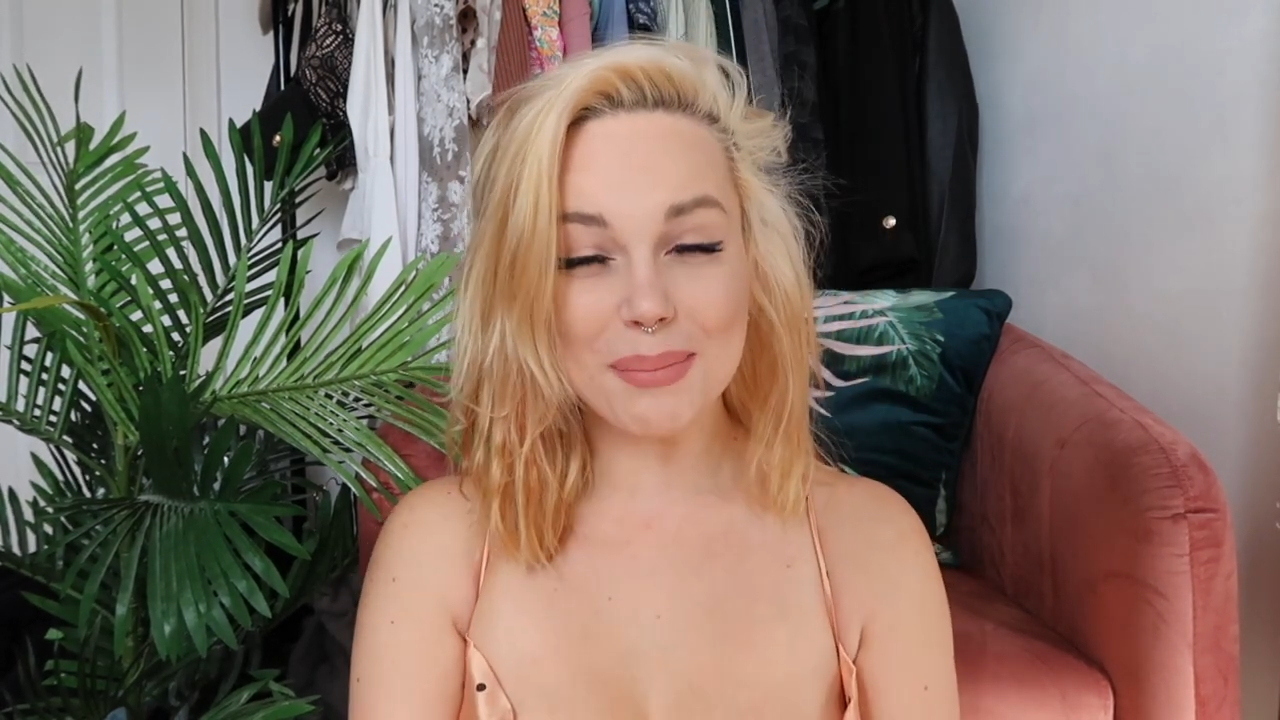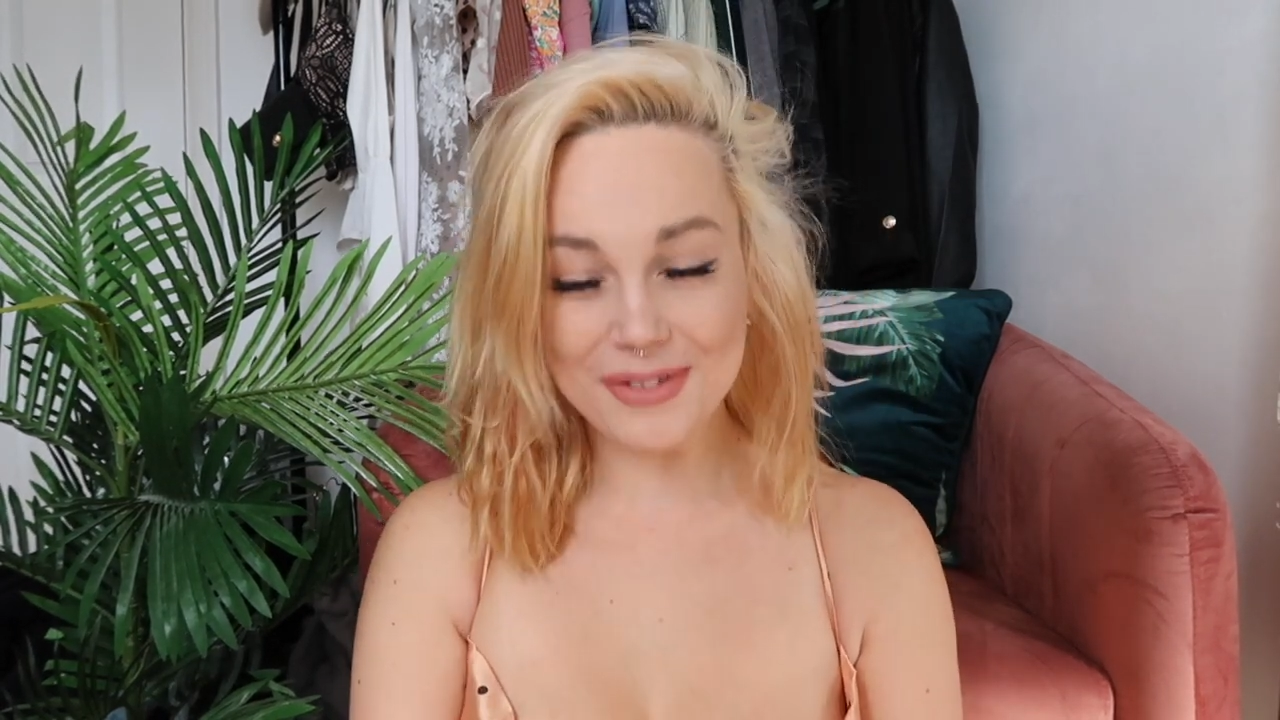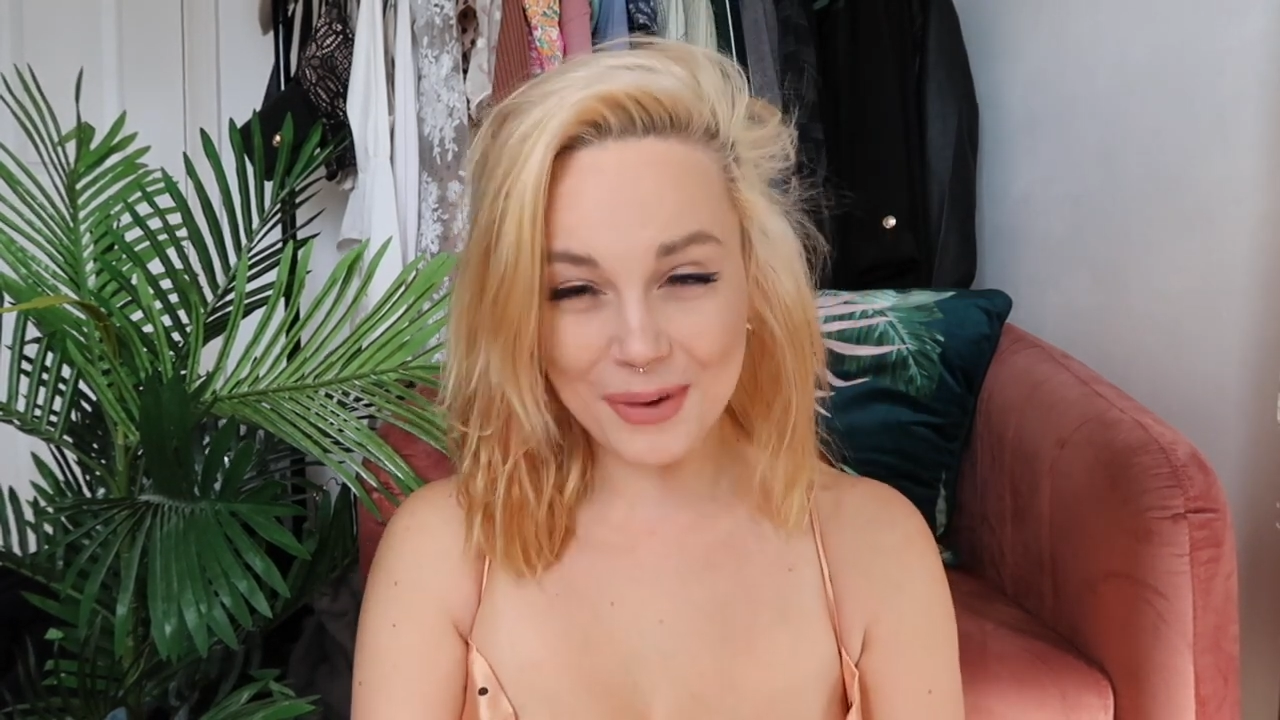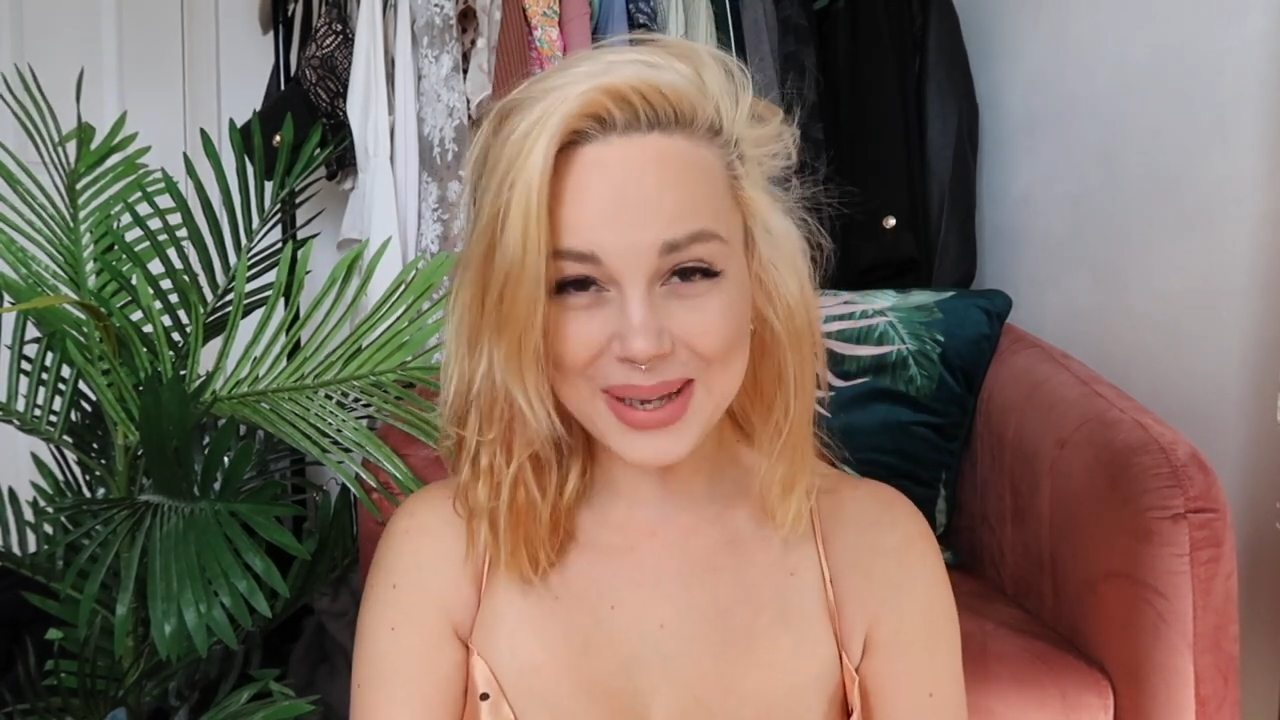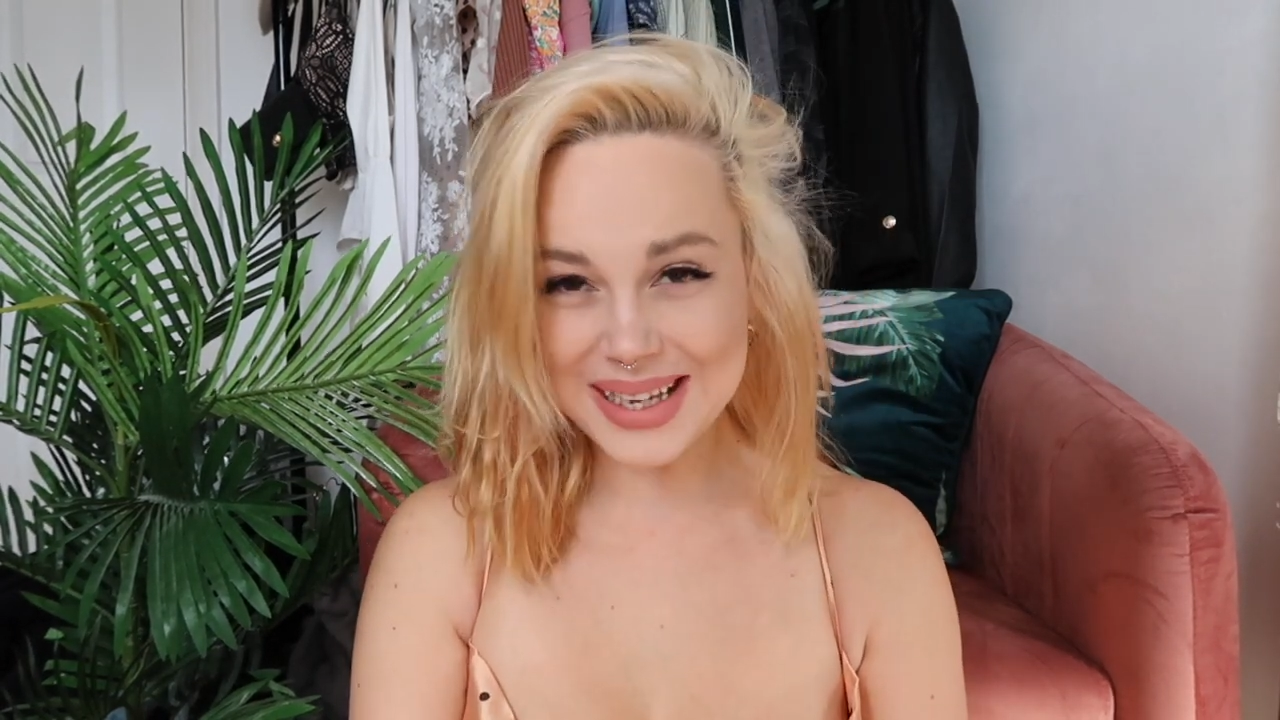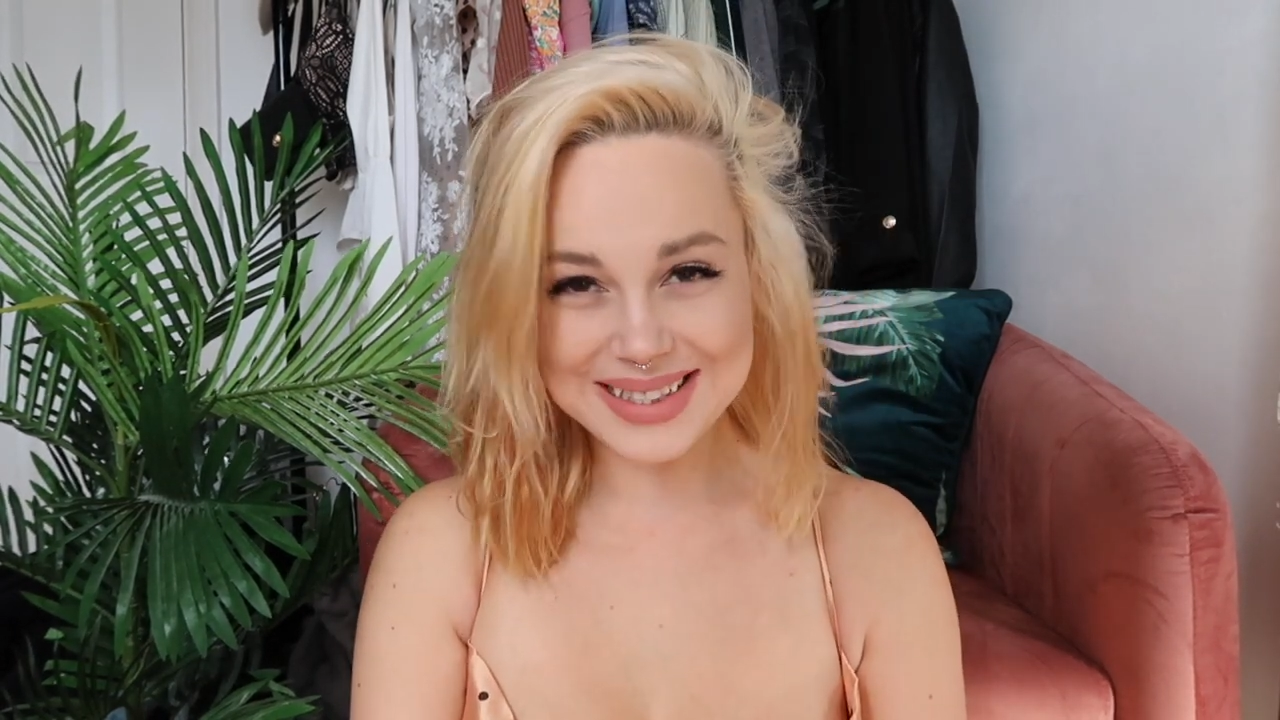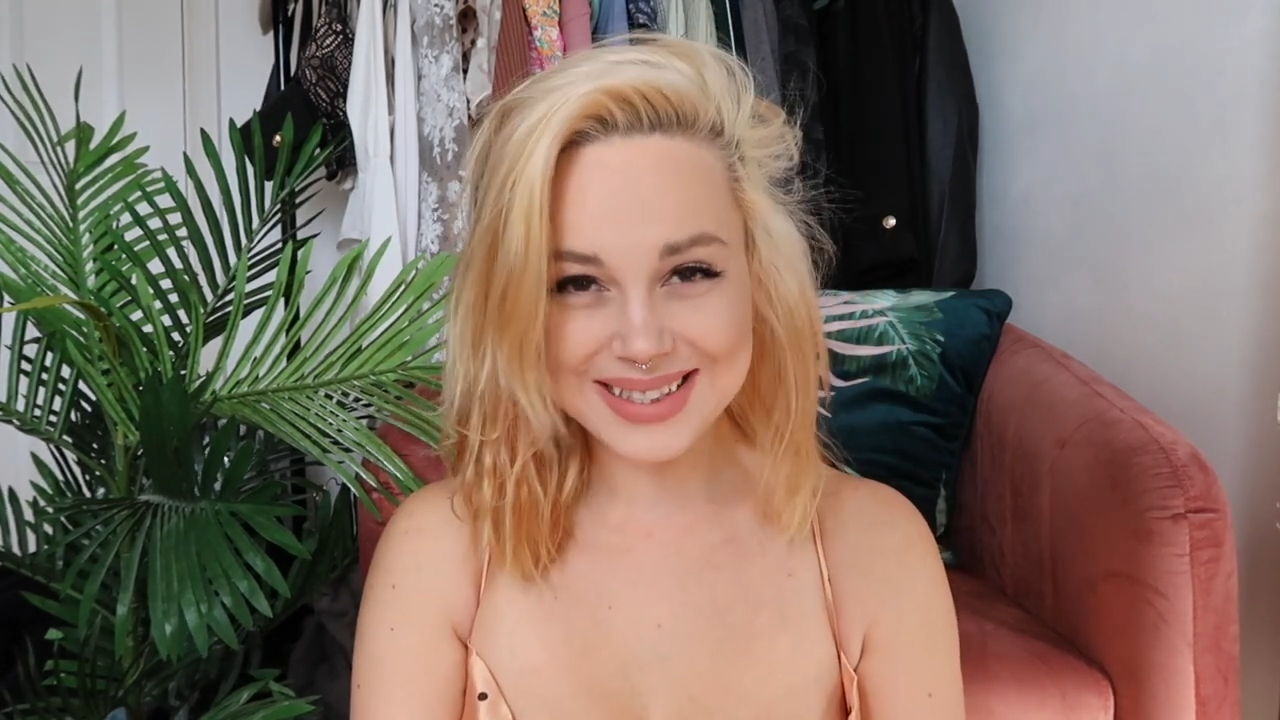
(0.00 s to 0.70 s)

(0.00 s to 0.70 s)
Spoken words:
Before we get